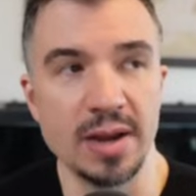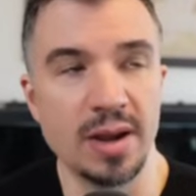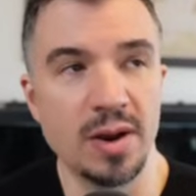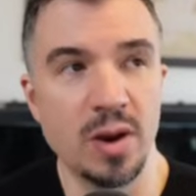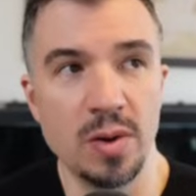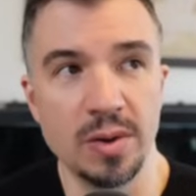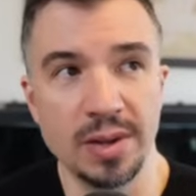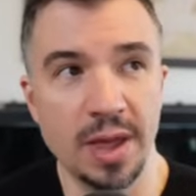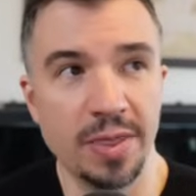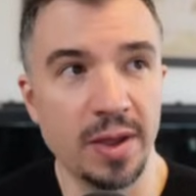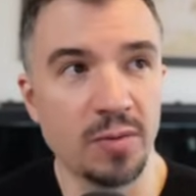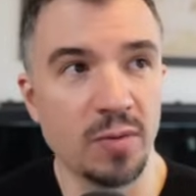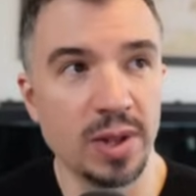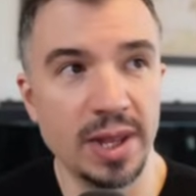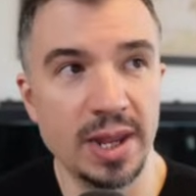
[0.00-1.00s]

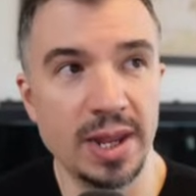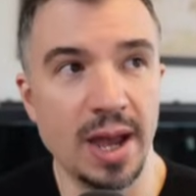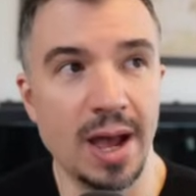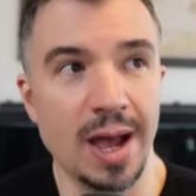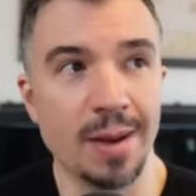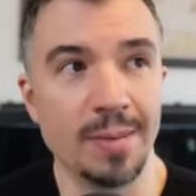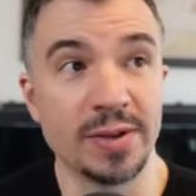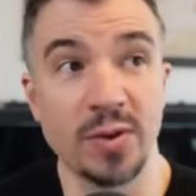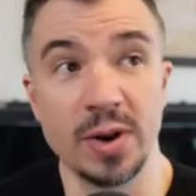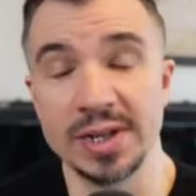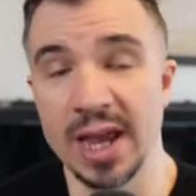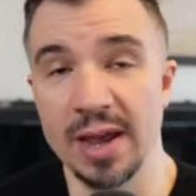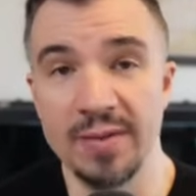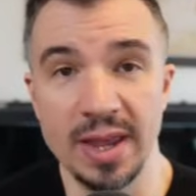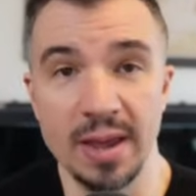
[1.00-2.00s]
Nothing really as far as
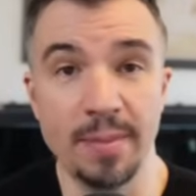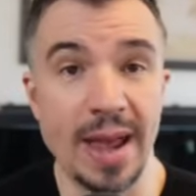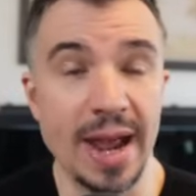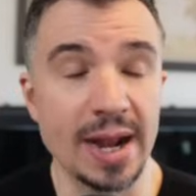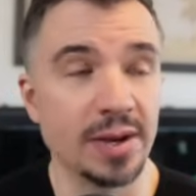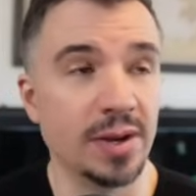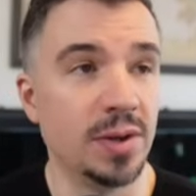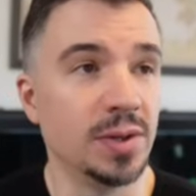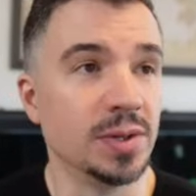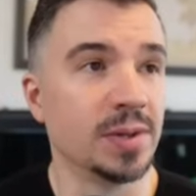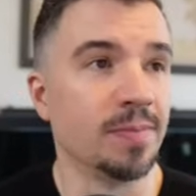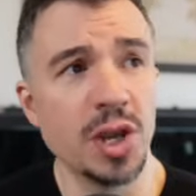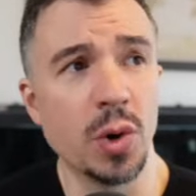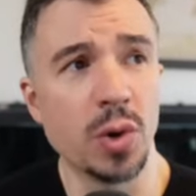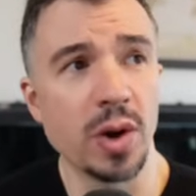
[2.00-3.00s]
heavy impact news,
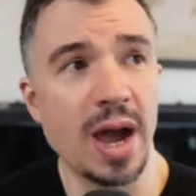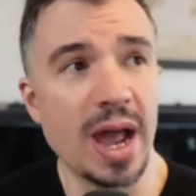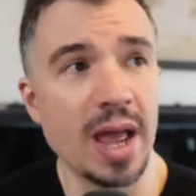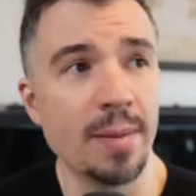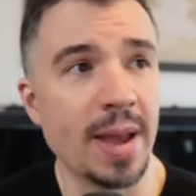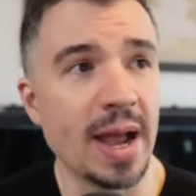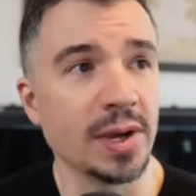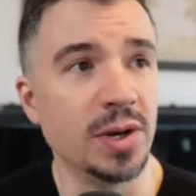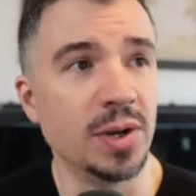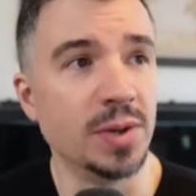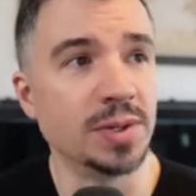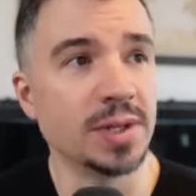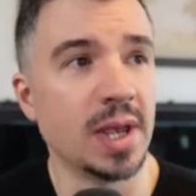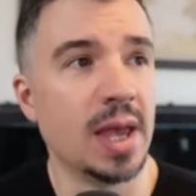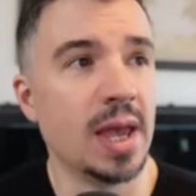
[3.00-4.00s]
or high impact
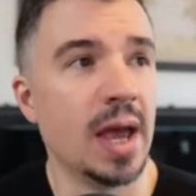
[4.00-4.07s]
news.